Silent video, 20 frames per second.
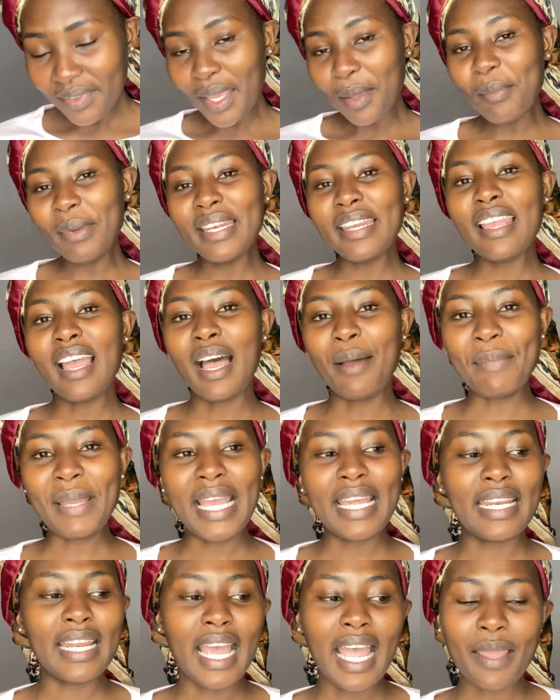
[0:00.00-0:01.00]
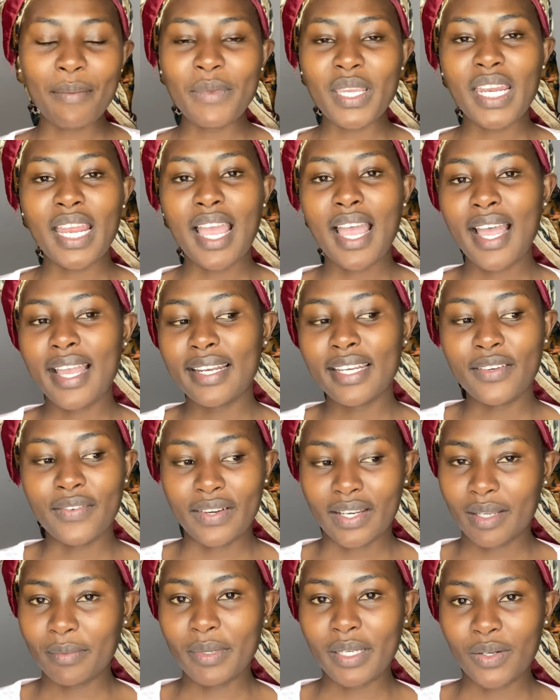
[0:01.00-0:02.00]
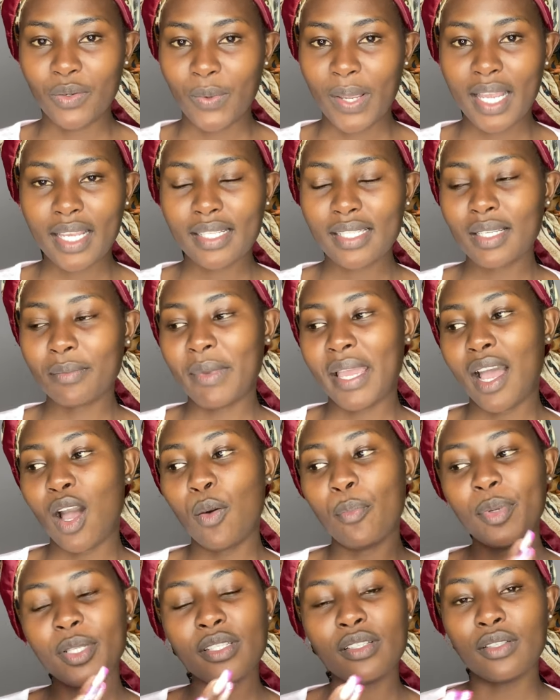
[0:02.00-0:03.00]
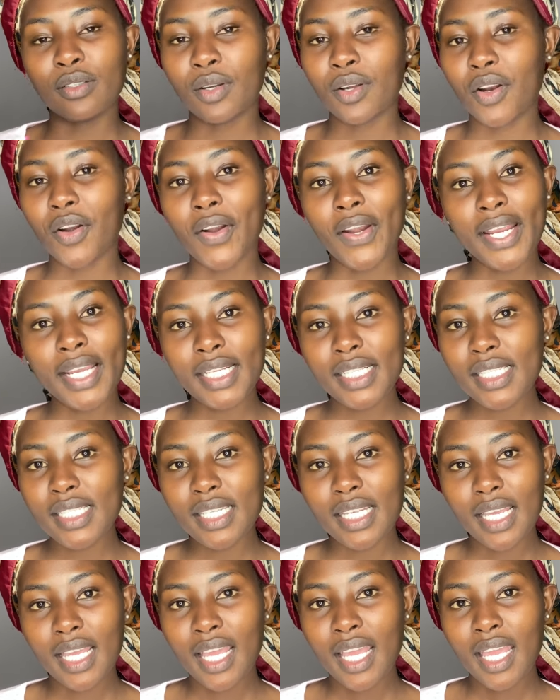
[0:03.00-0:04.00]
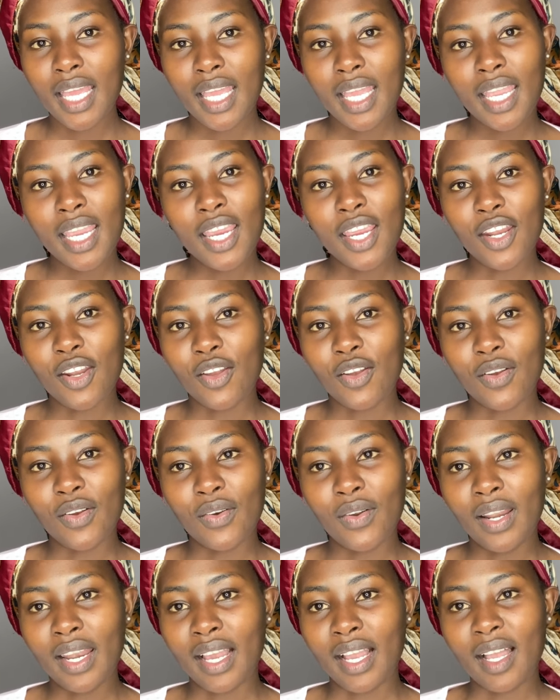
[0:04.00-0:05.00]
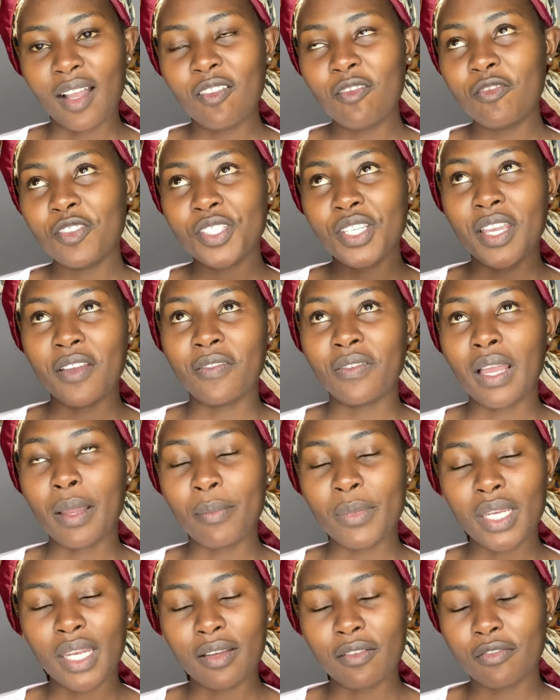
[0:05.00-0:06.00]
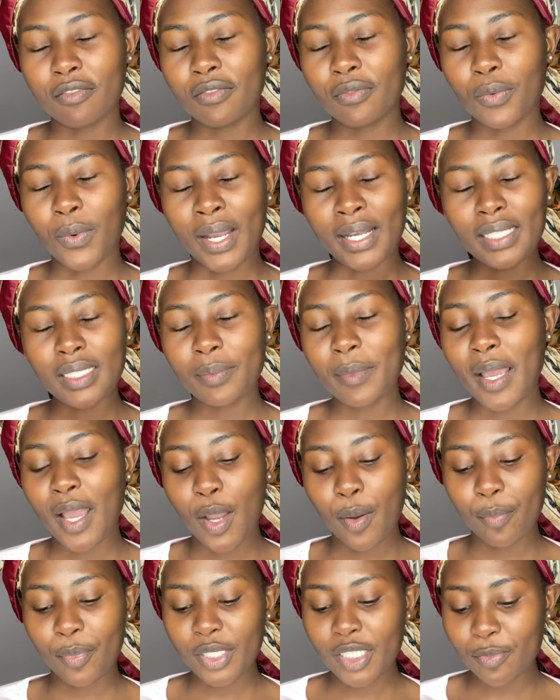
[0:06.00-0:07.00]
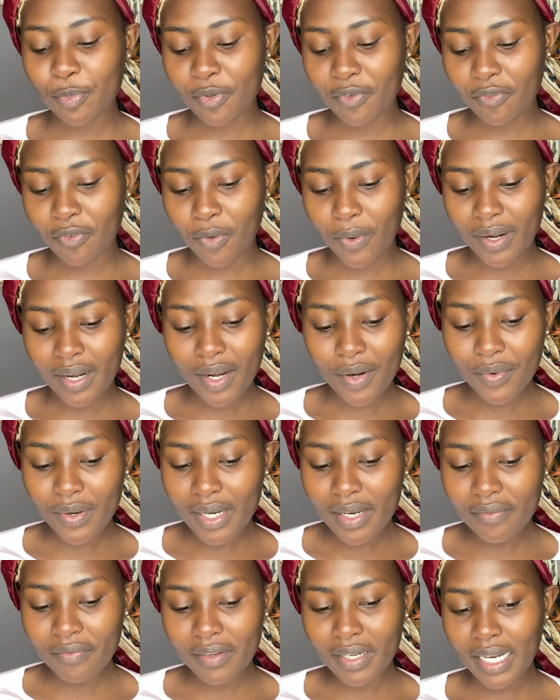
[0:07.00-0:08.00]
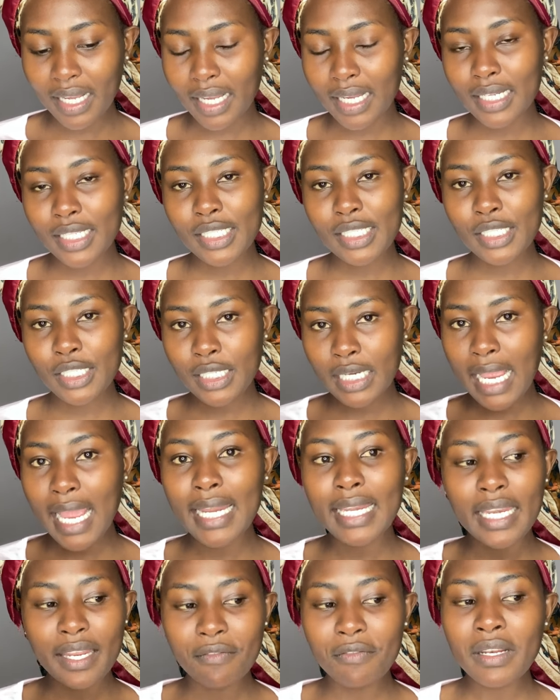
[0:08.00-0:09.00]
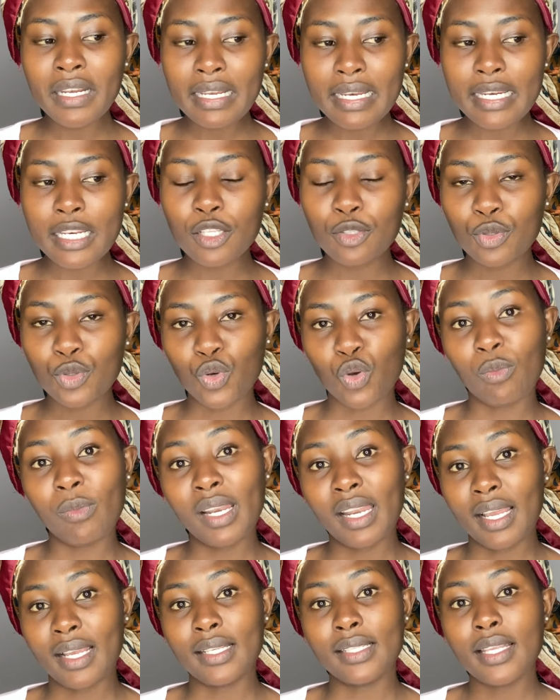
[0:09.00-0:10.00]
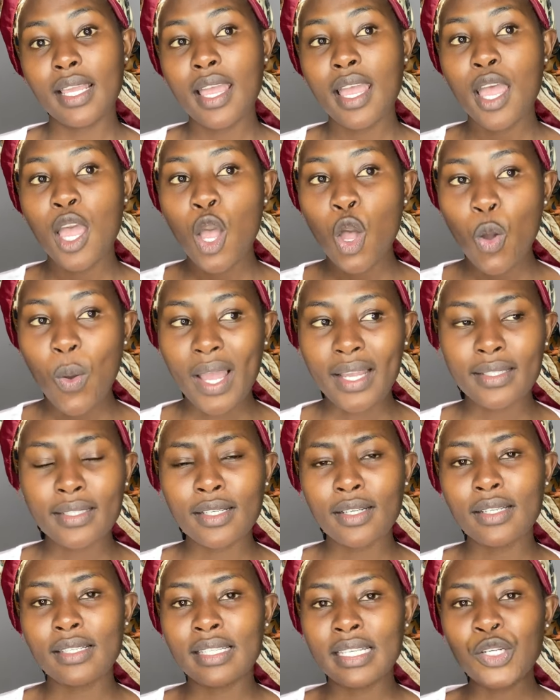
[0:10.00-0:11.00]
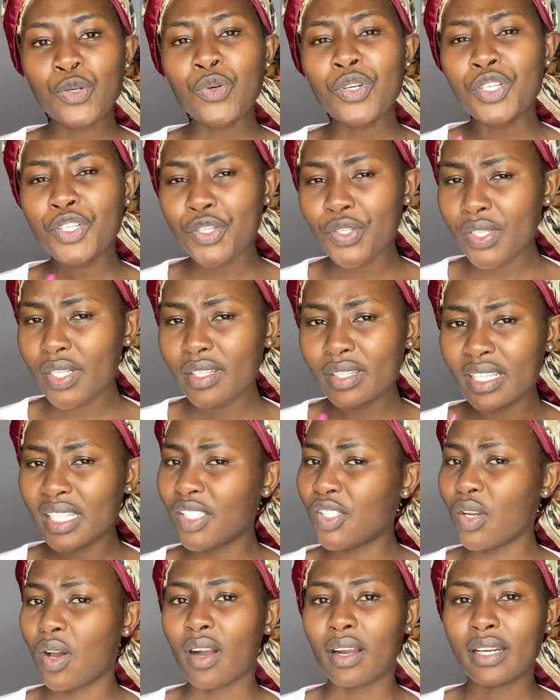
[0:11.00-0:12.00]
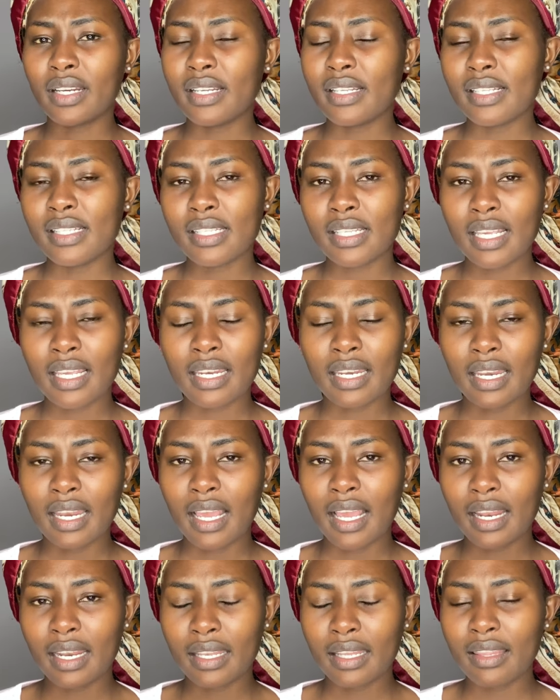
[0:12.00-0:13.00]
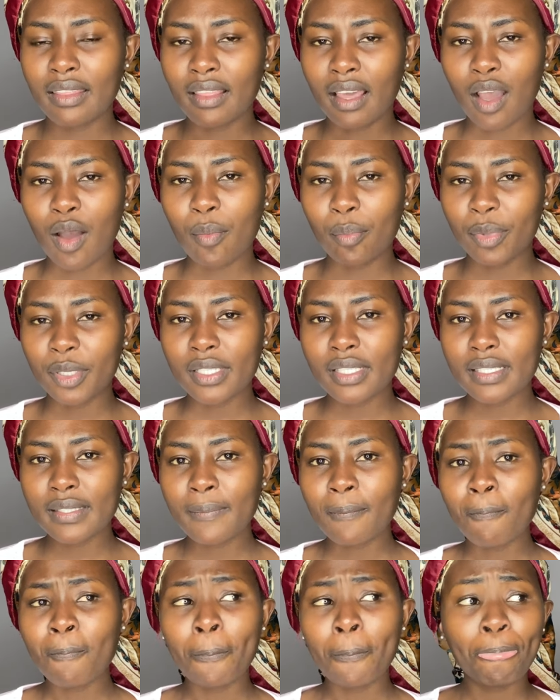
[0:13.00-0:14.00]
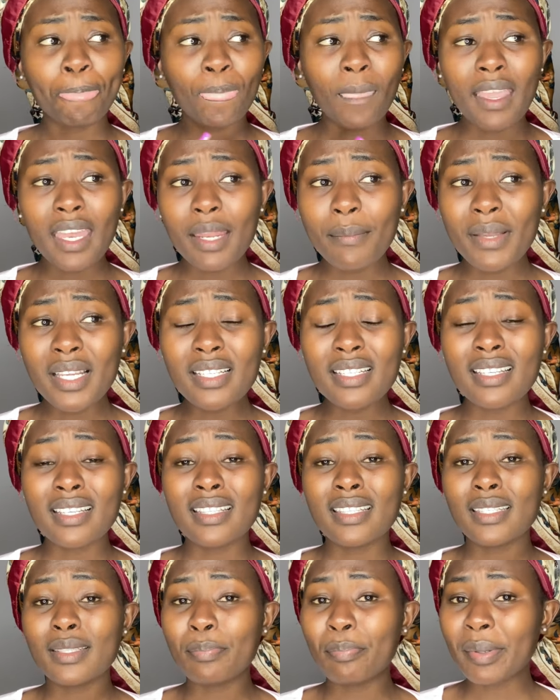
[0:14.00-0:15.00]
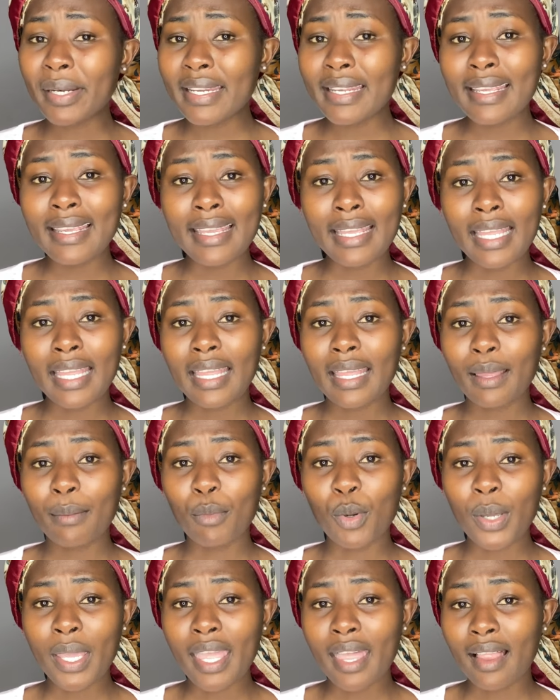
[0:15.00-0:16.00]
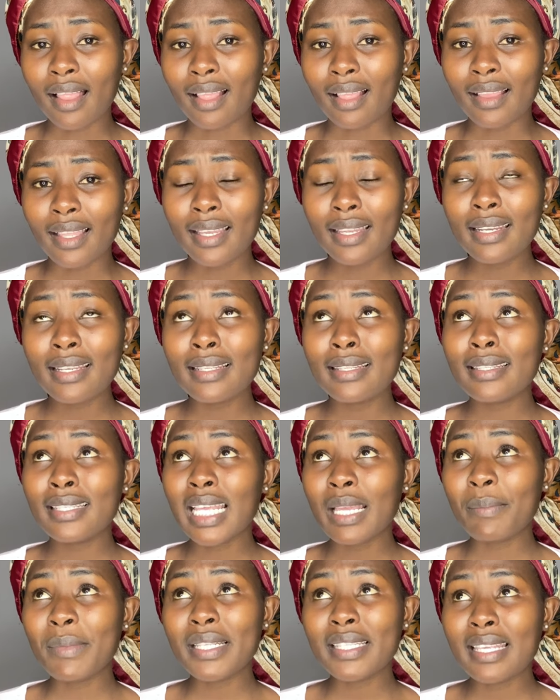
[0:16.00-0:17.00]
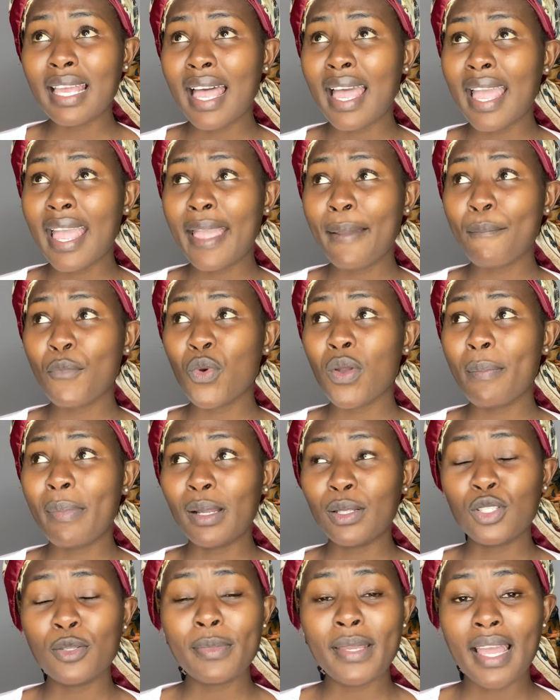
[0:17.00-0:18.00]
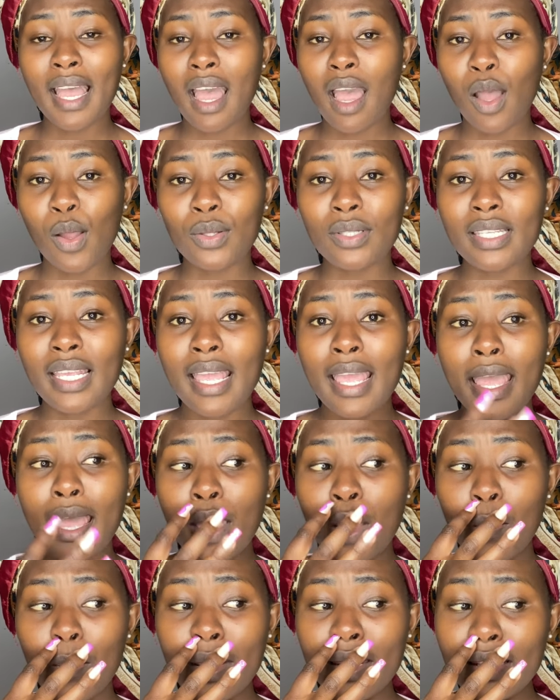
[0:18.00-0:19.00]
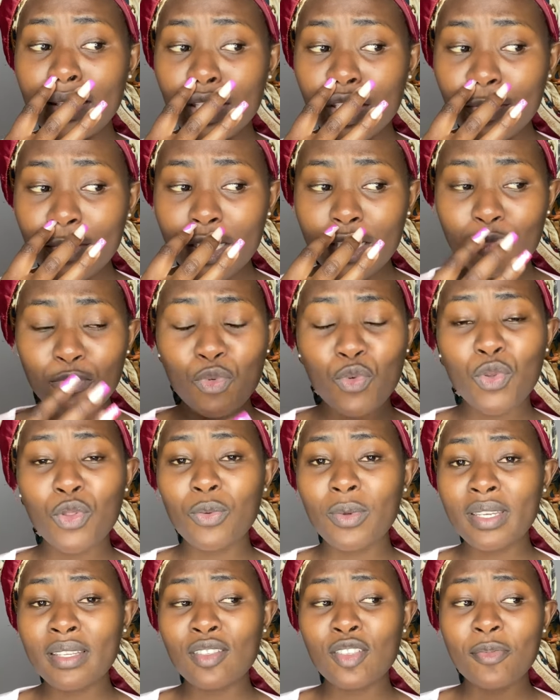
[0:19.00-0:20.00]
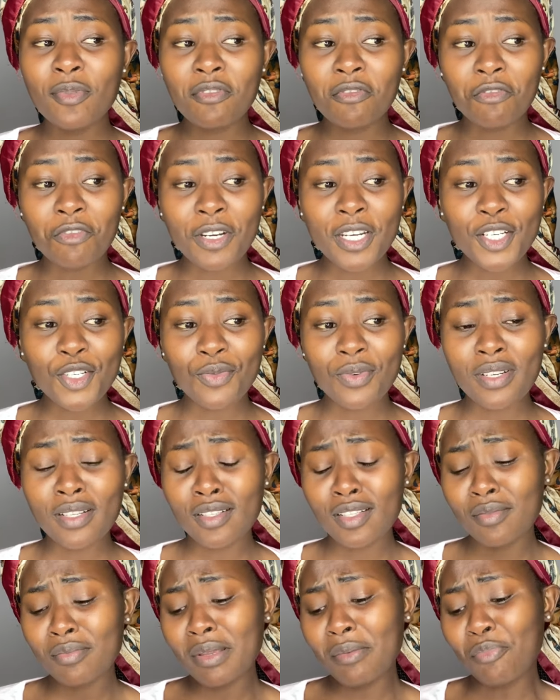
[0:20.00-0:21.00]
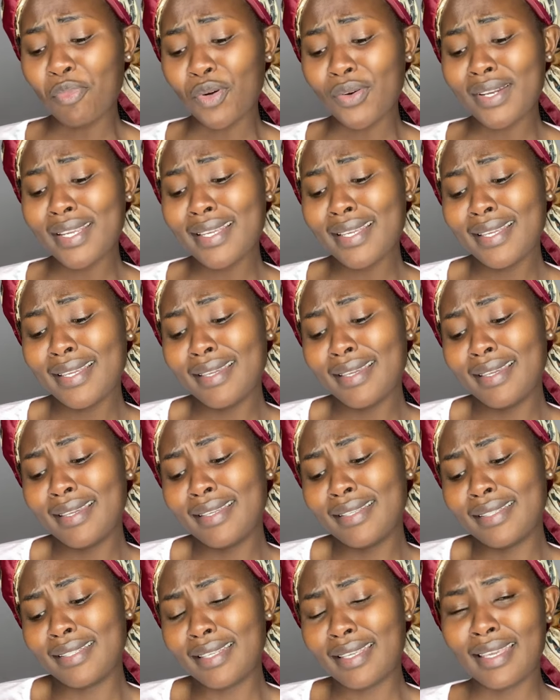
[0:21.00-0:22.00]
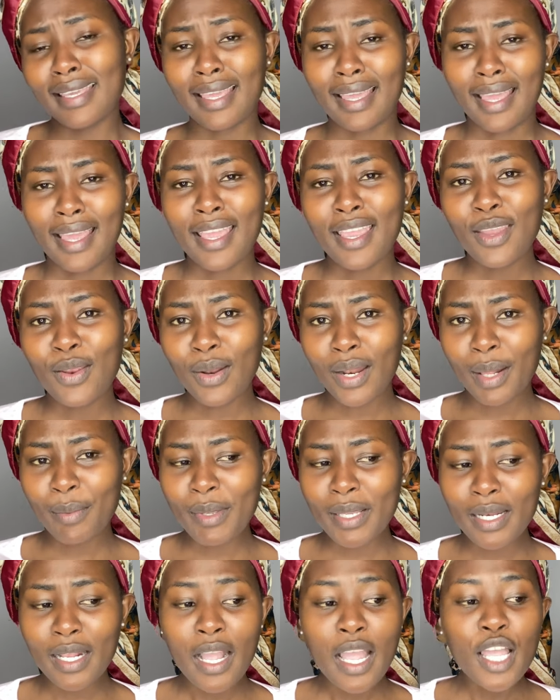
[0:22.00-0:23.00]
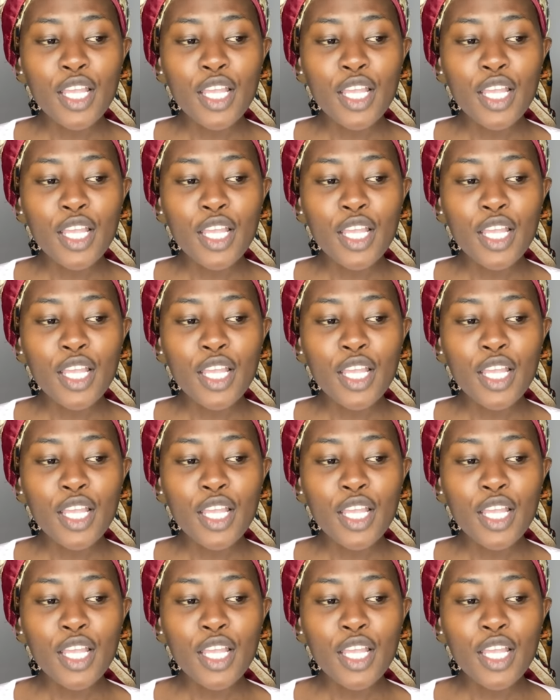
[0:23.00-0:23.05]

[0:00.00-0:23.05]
But yeah, man, I mean, I highly recommend waxing. My armpits look great, you know. Like, I've waxed my armpits before, and I really feel like I definitely need to normalize waxing, because it reduces the darkness in the armpits. And imagine, it's spring, Mugil. It is summertime. We're about to be out. We need to be smooth. We need to be fresh. We need to be breezy. You know what I mean?